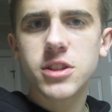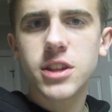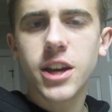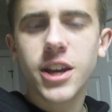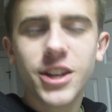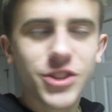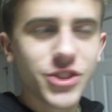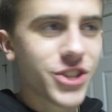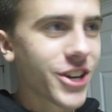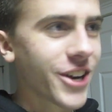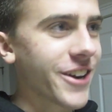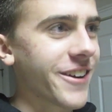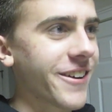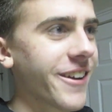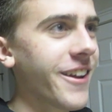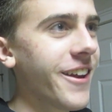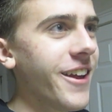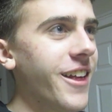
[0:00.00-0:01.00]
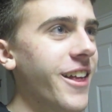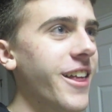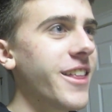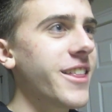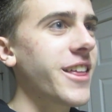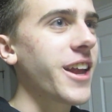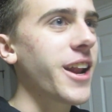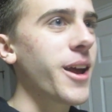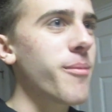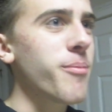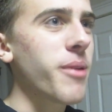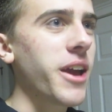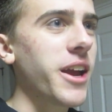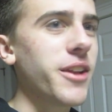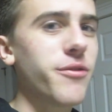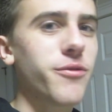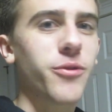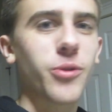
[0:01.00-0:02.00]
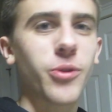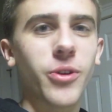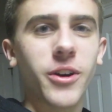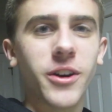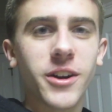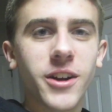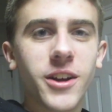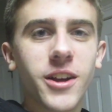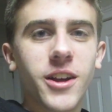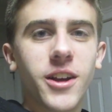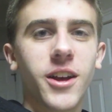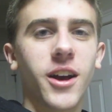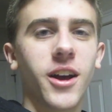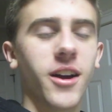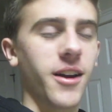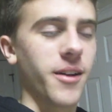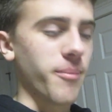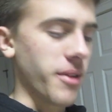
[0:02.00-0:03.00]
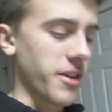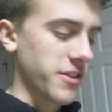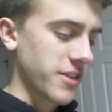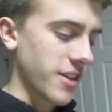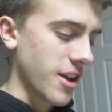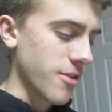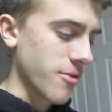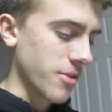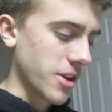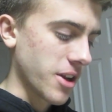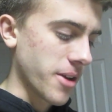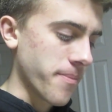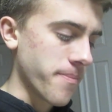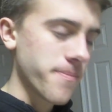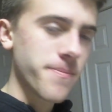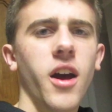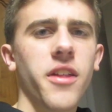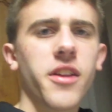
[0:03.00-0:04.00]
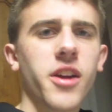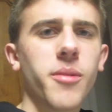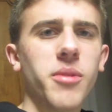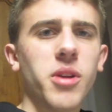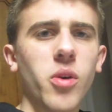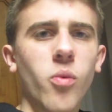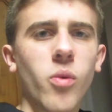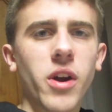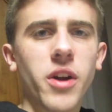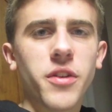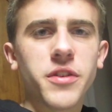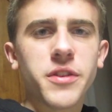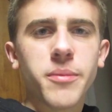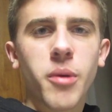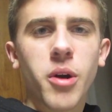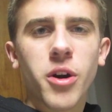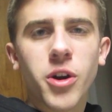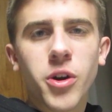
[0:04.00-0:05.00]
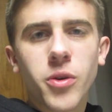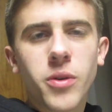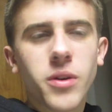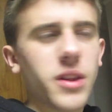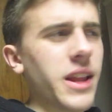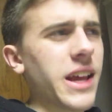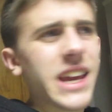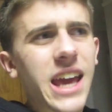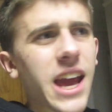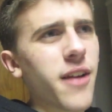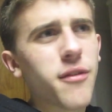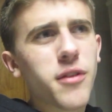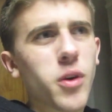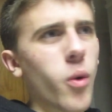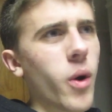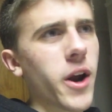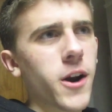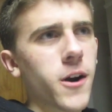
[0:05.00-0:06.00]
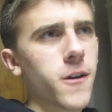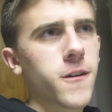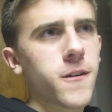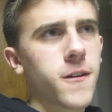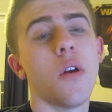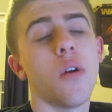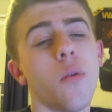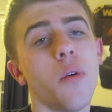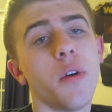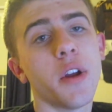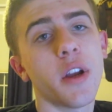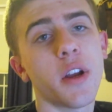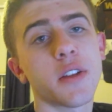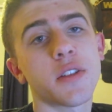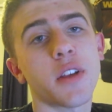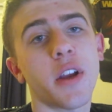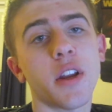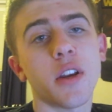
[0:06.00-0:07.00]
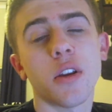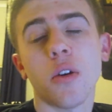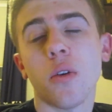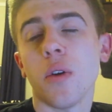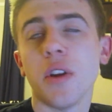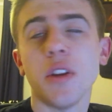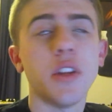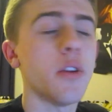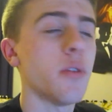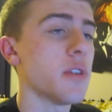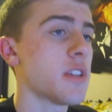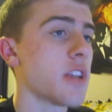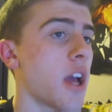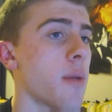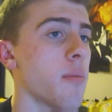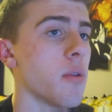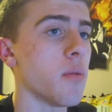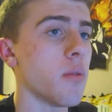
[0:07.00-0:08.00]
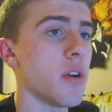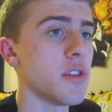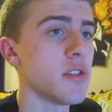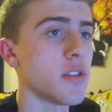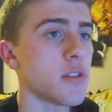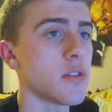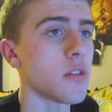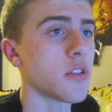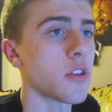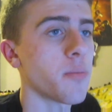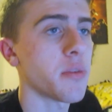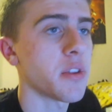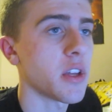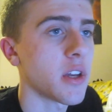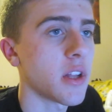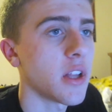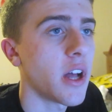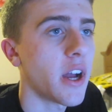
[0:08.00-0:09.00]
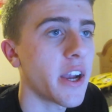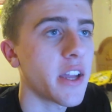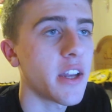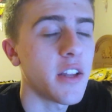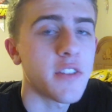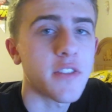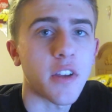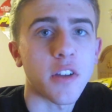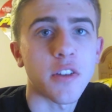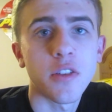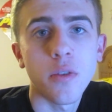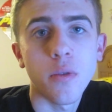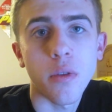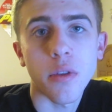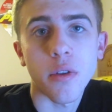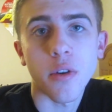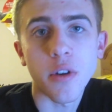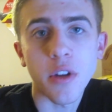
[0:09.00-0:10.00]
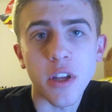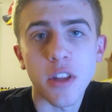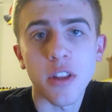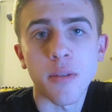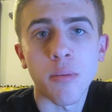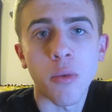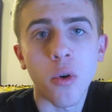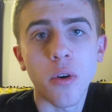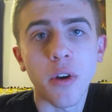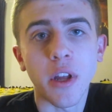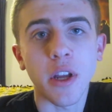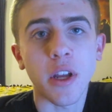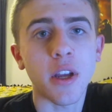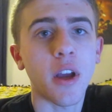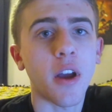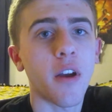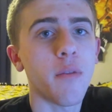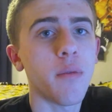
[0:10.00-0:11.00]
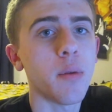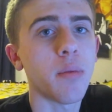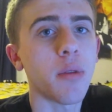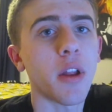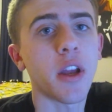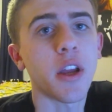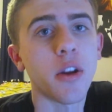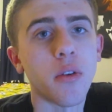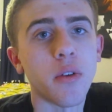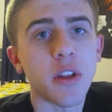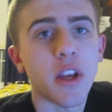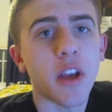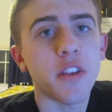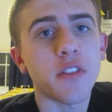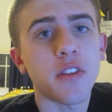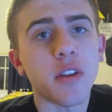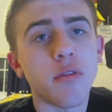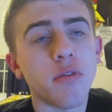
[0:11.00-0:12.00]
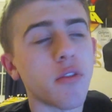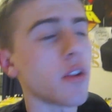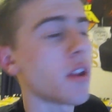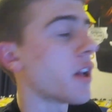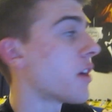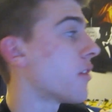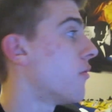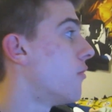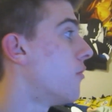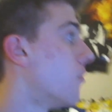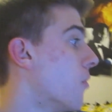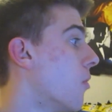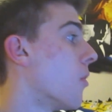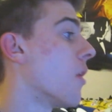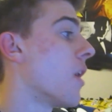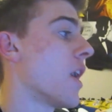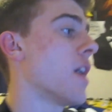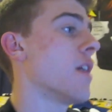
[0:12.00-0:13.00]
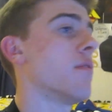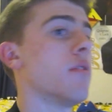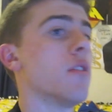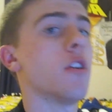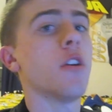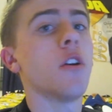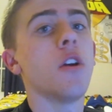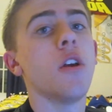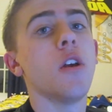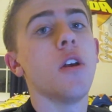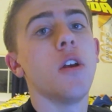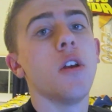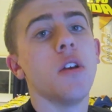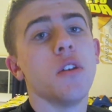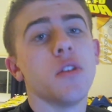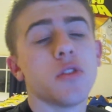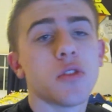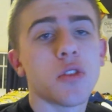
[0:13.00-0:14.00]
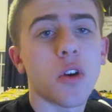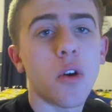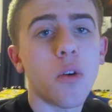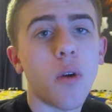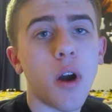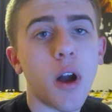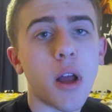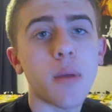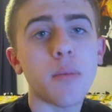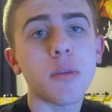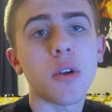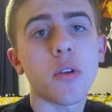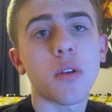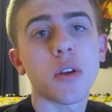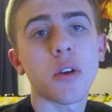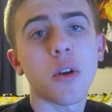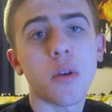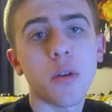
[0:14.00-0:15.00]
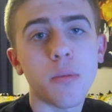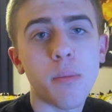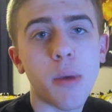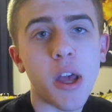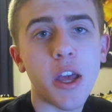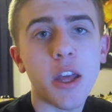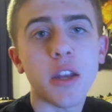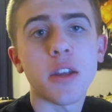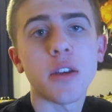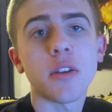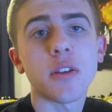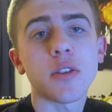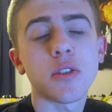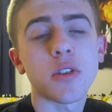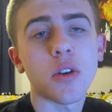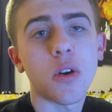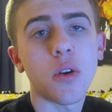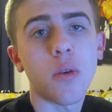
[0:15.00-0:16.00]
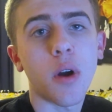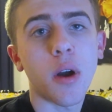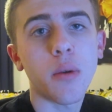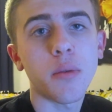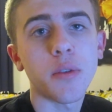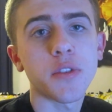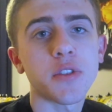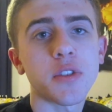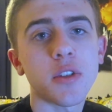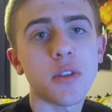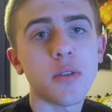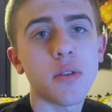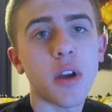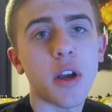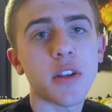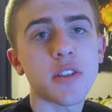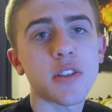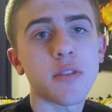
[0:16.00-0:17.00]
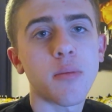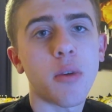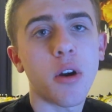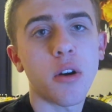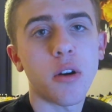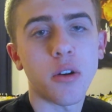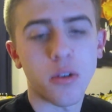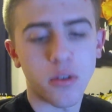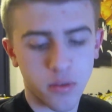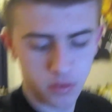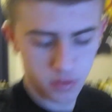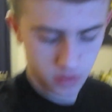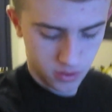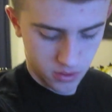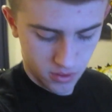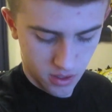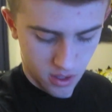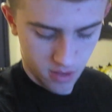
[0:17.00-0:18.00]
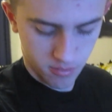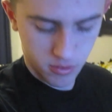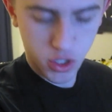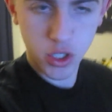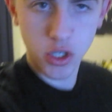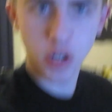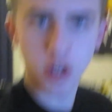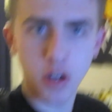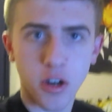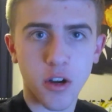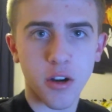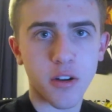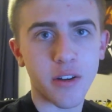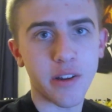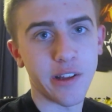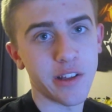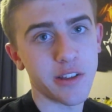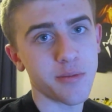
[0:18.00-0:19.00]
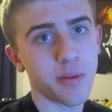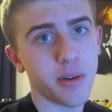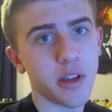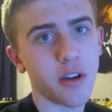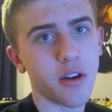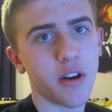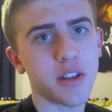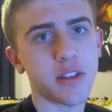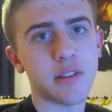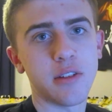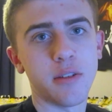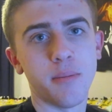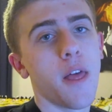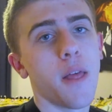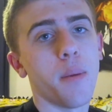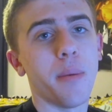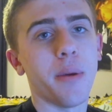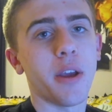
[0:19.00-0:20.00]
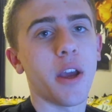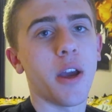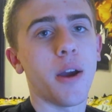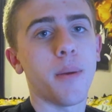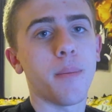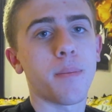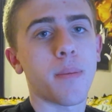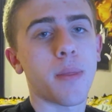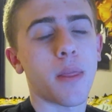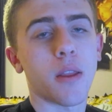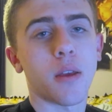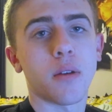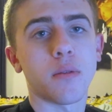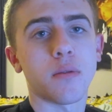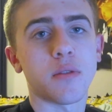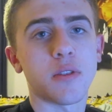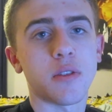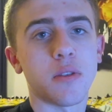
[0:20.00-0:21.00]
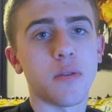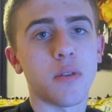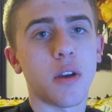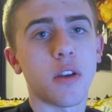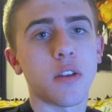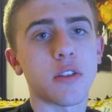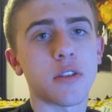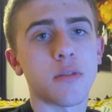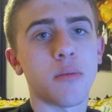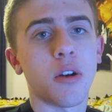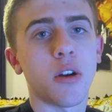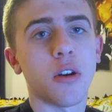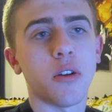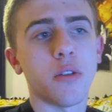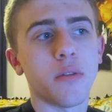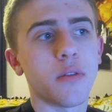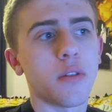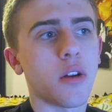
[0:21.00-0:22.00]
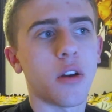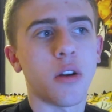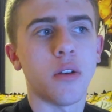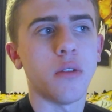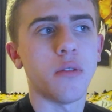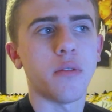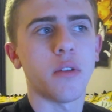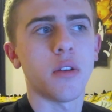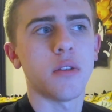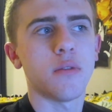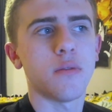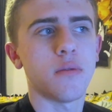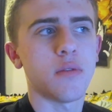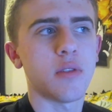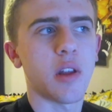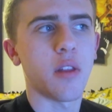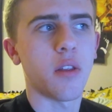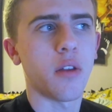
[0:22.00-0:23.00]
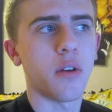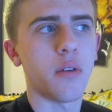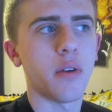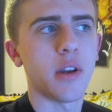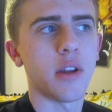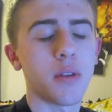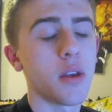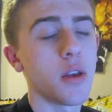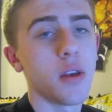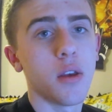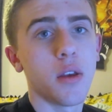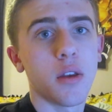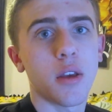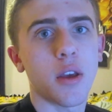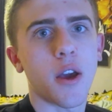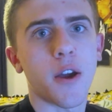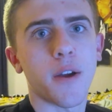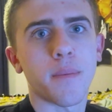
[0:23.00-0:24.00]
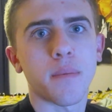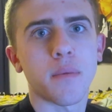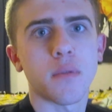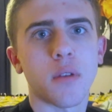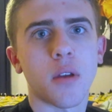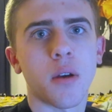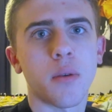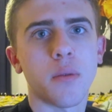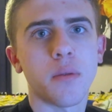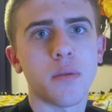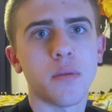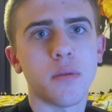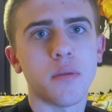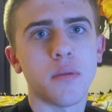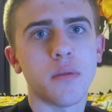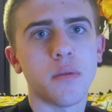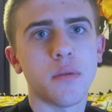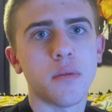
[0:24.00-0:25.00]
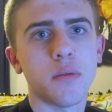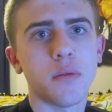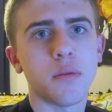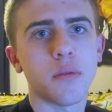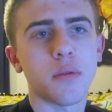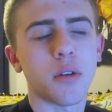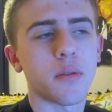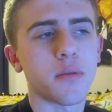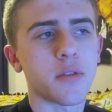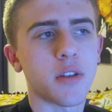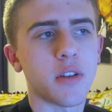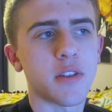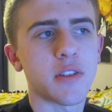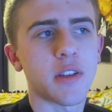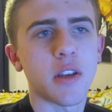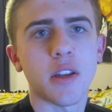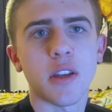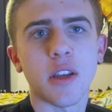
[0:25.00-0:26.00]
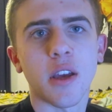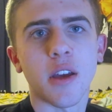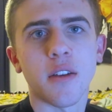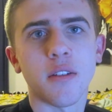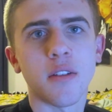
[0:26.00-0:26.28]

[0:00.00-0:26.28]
t-shirt that I paid for. Uh, I messed that one up. I think I'm gonna wear it tomorrow, like everywhere. Well you guys, I had no idea what time it was. I just looked up at the clock and it's like 2.30 in the morning. I've been playing ODST for like forever. So I'm going to go to bed. So I will see you guys tomorrow. You like my shirt? It's pretty awesome. But yeah, I will see you guys tomorrow. I don't know if I said that already. Yeah, oh, I was going to say it again.